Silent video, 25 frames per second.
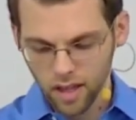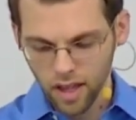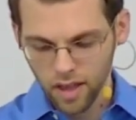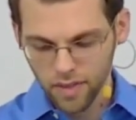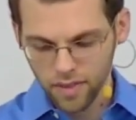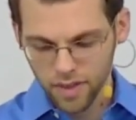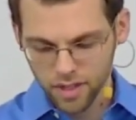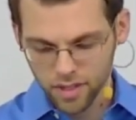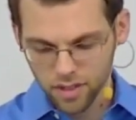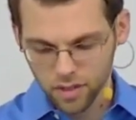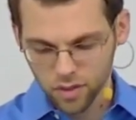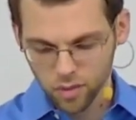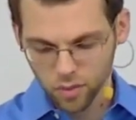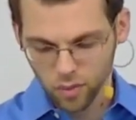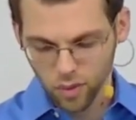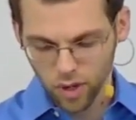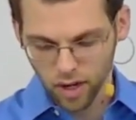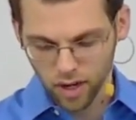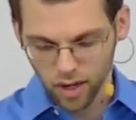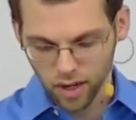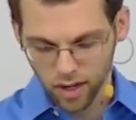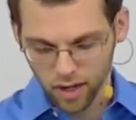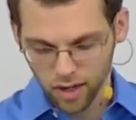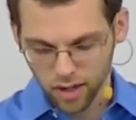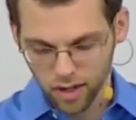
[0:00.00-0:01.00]
And this is
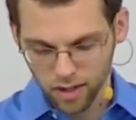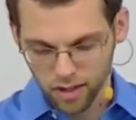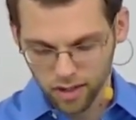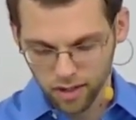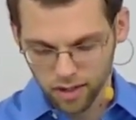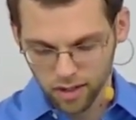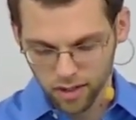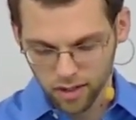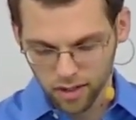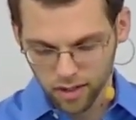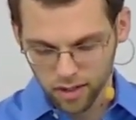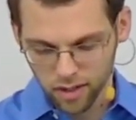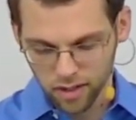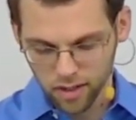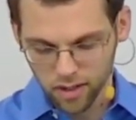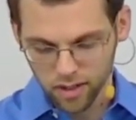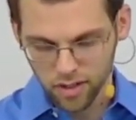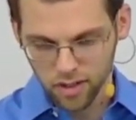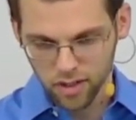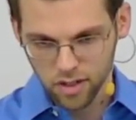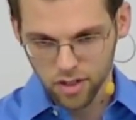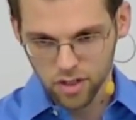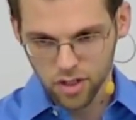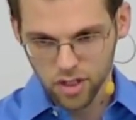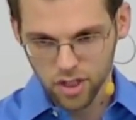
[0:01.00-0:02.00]
where
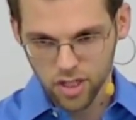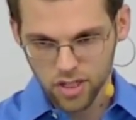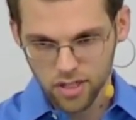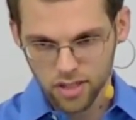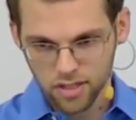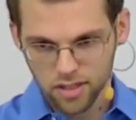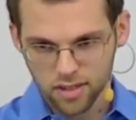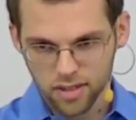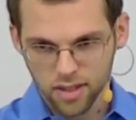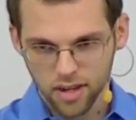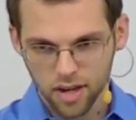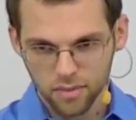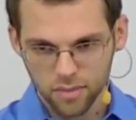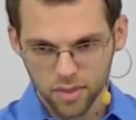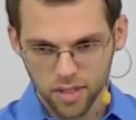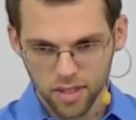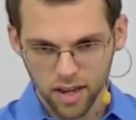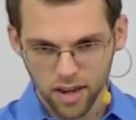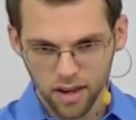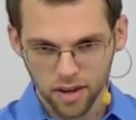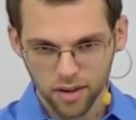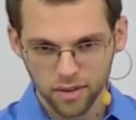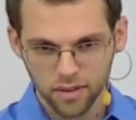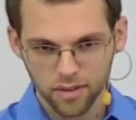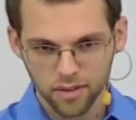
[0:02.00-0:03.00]
Jesus comes
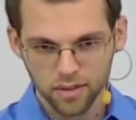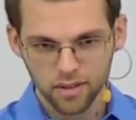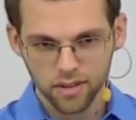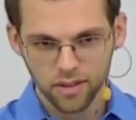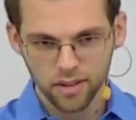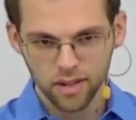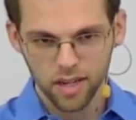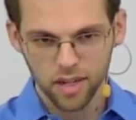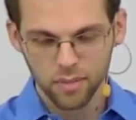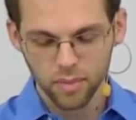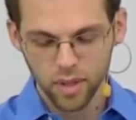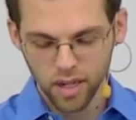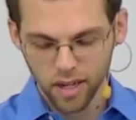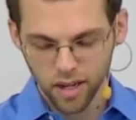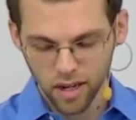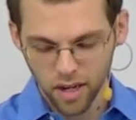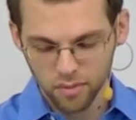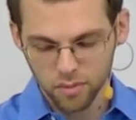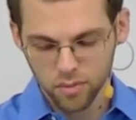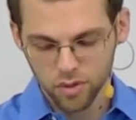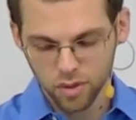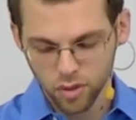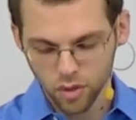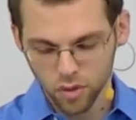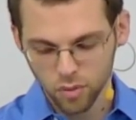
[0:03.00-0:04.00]
down and
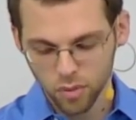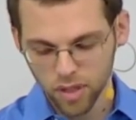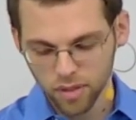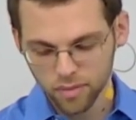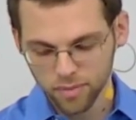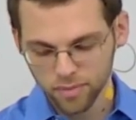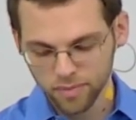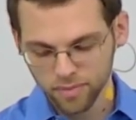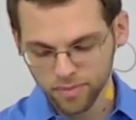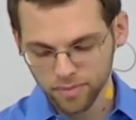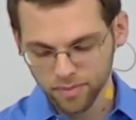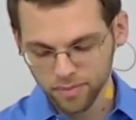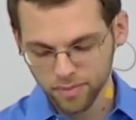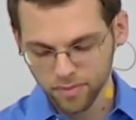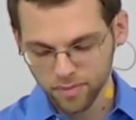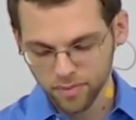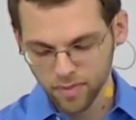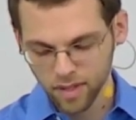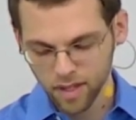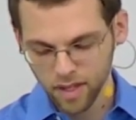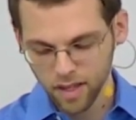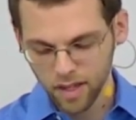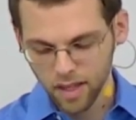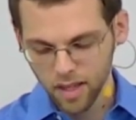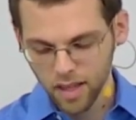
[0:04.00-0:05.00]
becomes human.
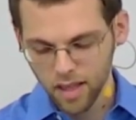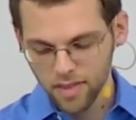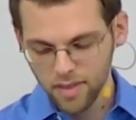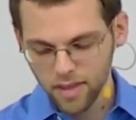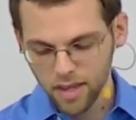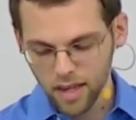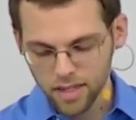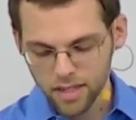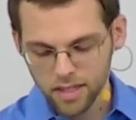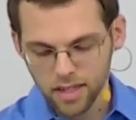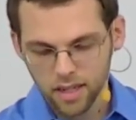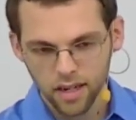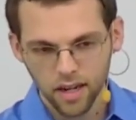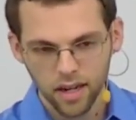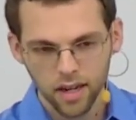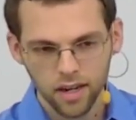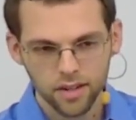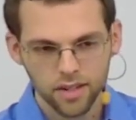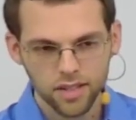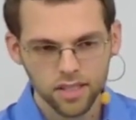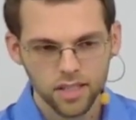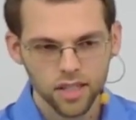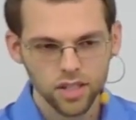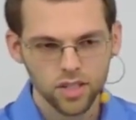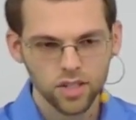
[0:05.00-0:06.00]
The idea here
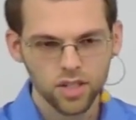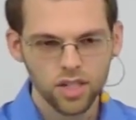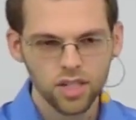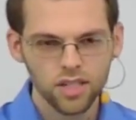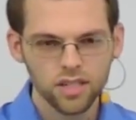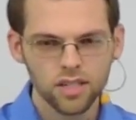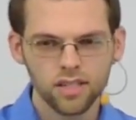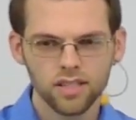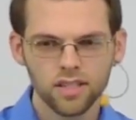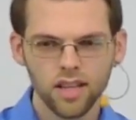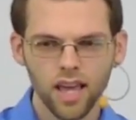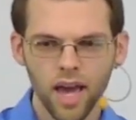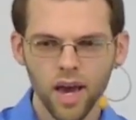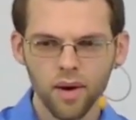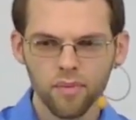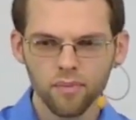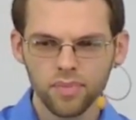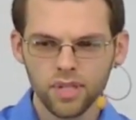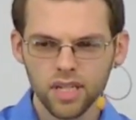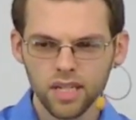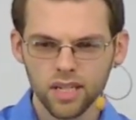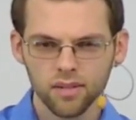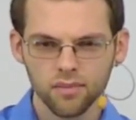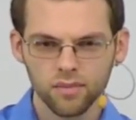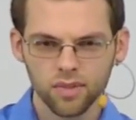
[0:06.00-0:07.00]
is that Jesus
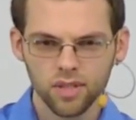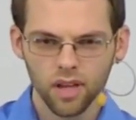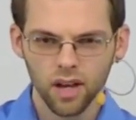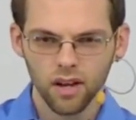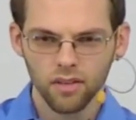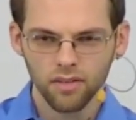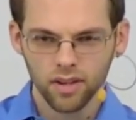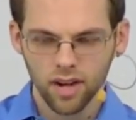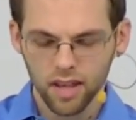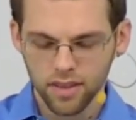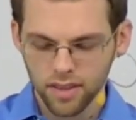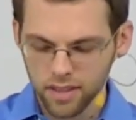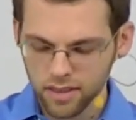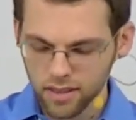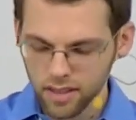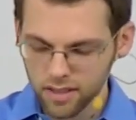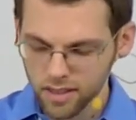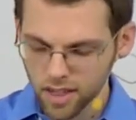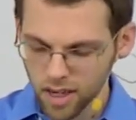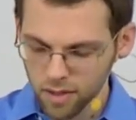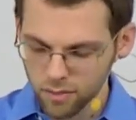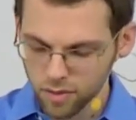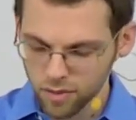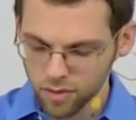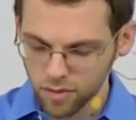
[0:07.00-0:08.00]
emptied himself, and I think this
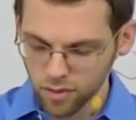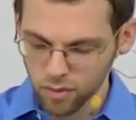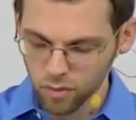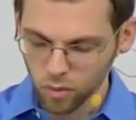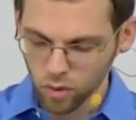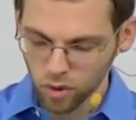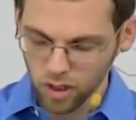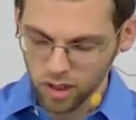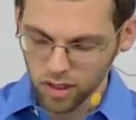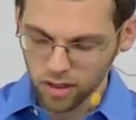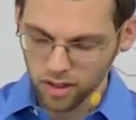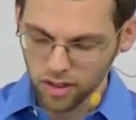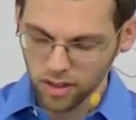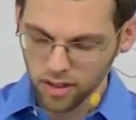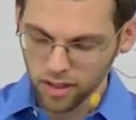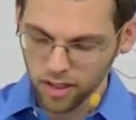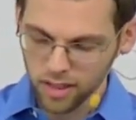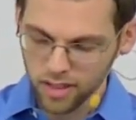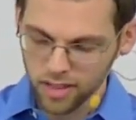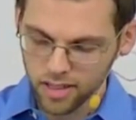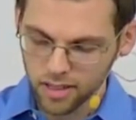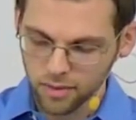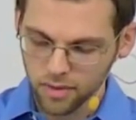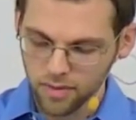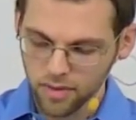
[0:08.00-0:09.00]
comes through more clearly
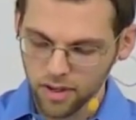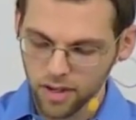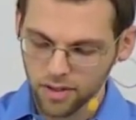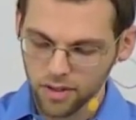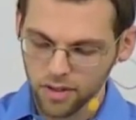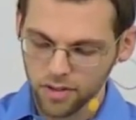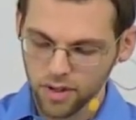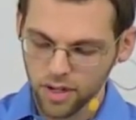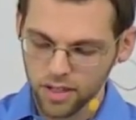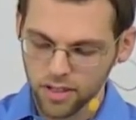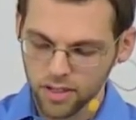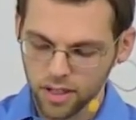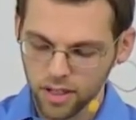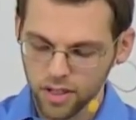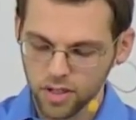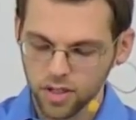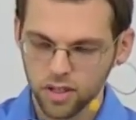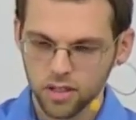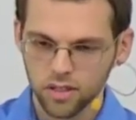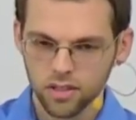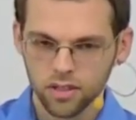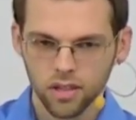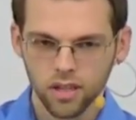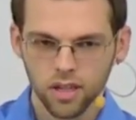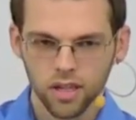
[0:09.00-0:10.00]
in some of the other
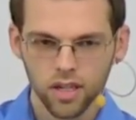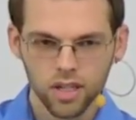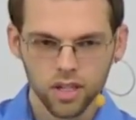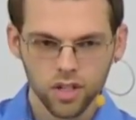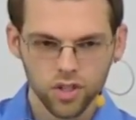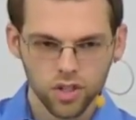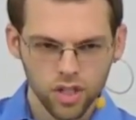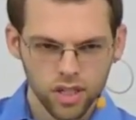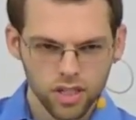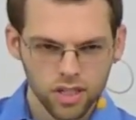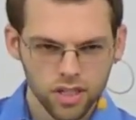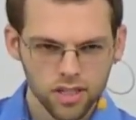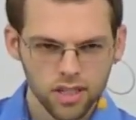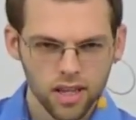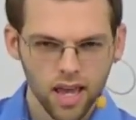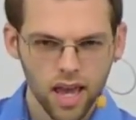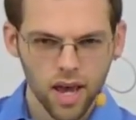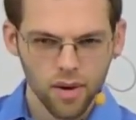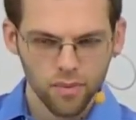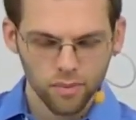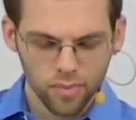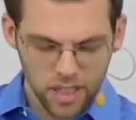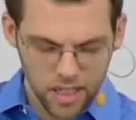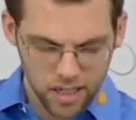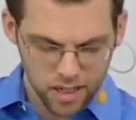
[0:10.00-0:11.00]
translations. Jesus
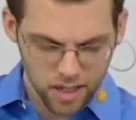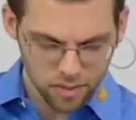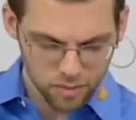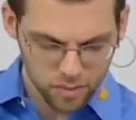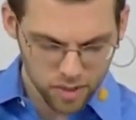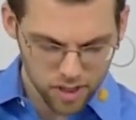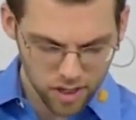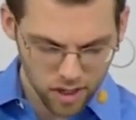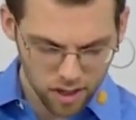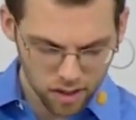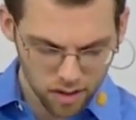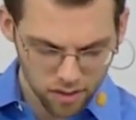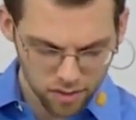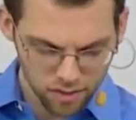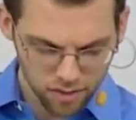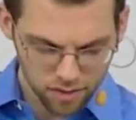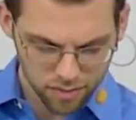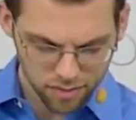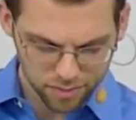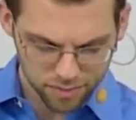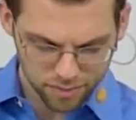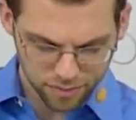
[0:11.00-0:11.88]
emptied himself.